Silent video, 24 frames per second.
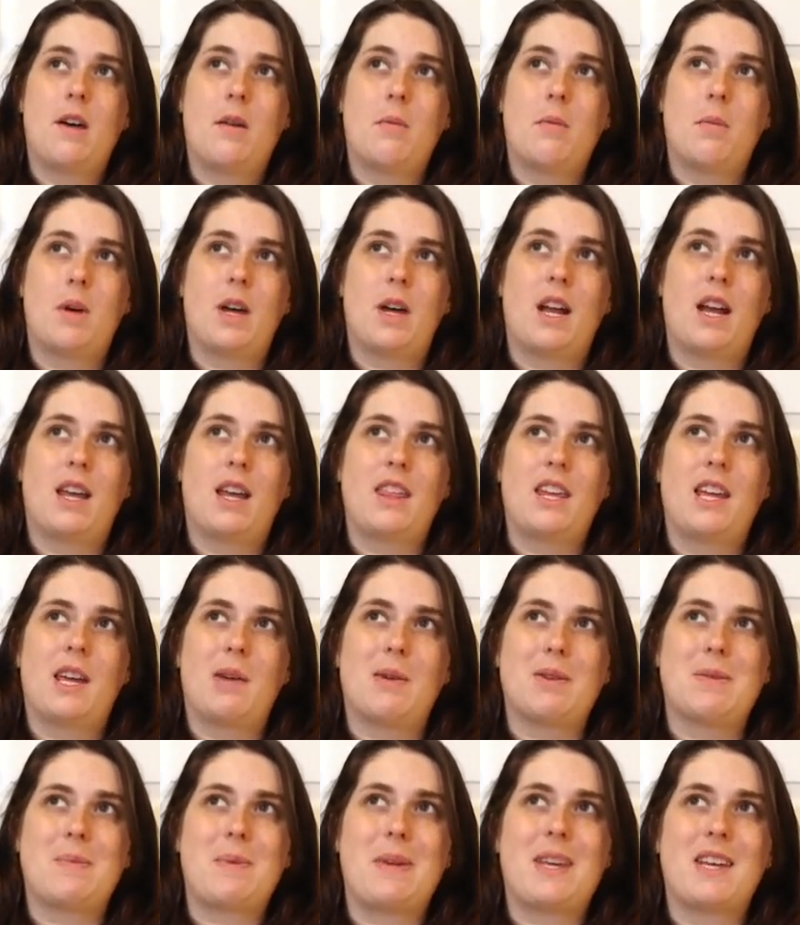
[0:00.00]
But I think it
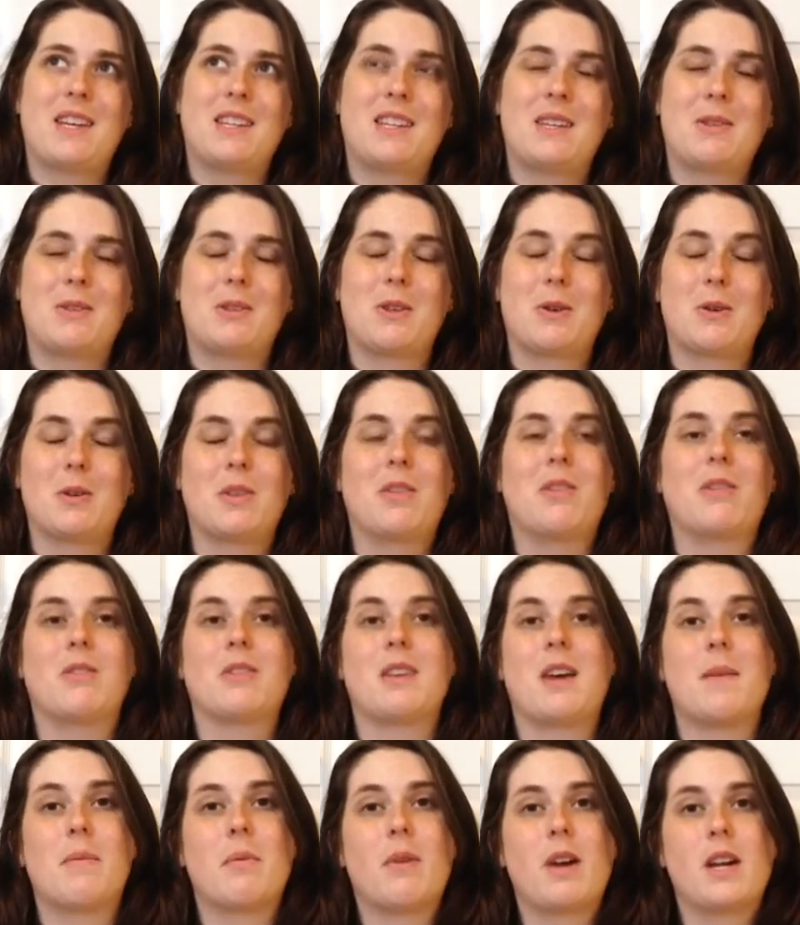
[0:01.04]
was because he was going through
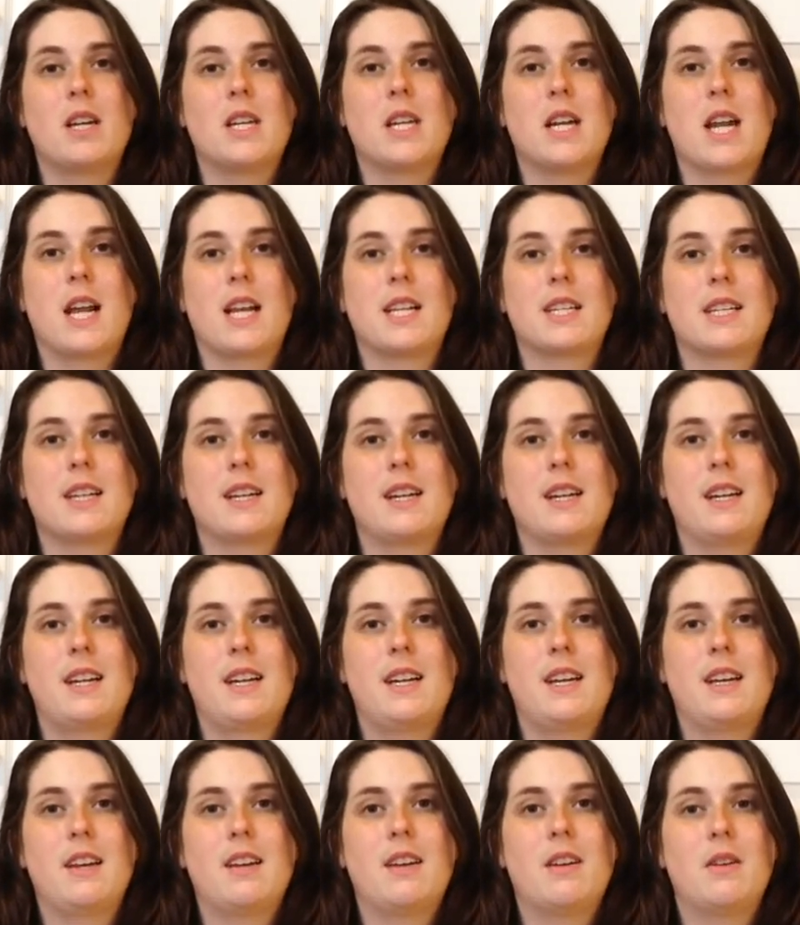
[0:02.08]
separation
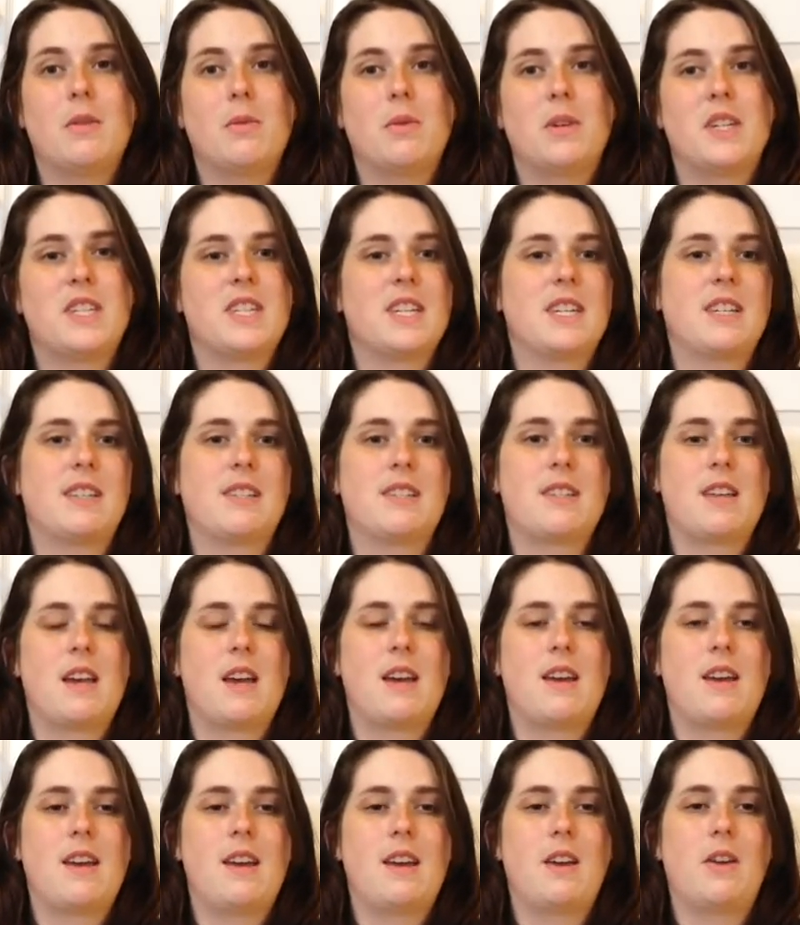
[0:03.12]
anxiety, which is
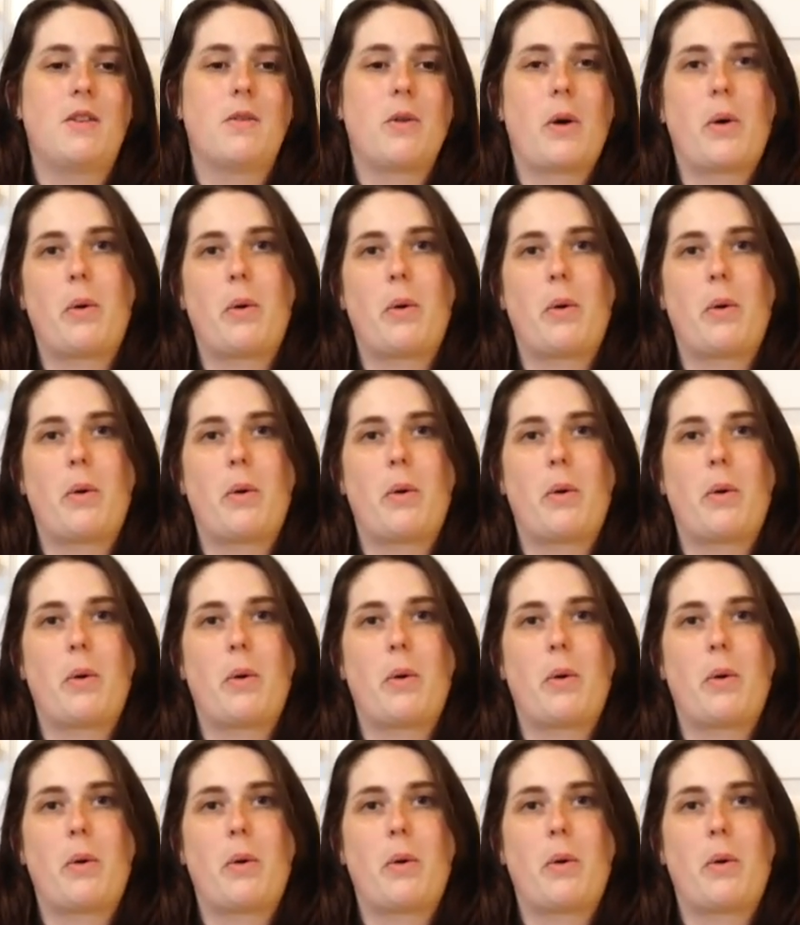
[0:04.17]
a